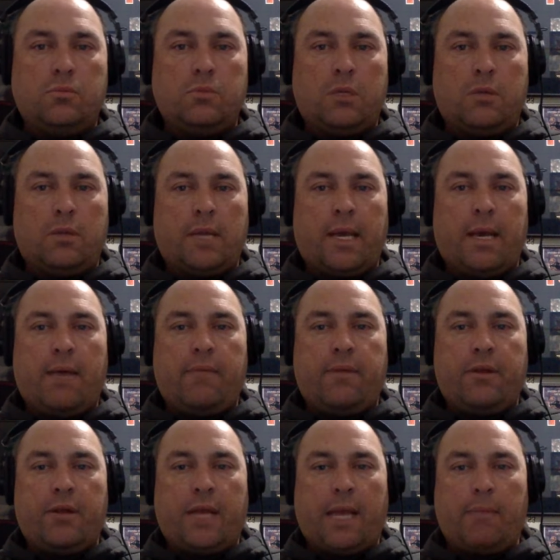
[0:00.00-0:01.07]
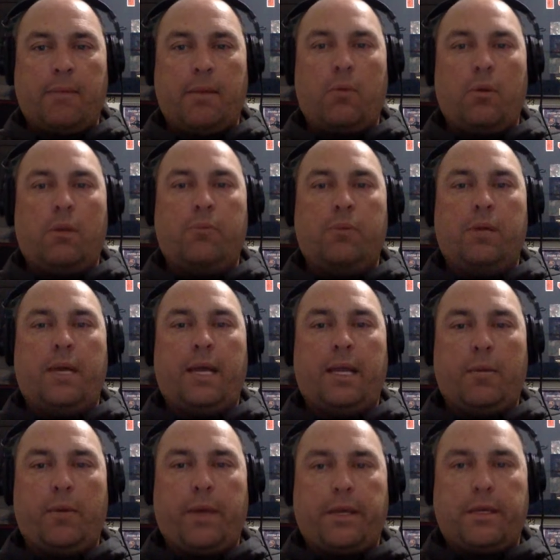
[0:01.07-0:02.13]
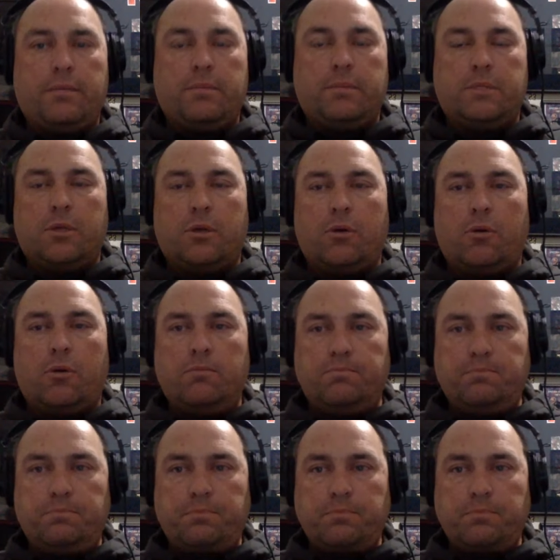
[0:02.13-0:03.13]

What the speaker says: They have their game they want to play anyway. So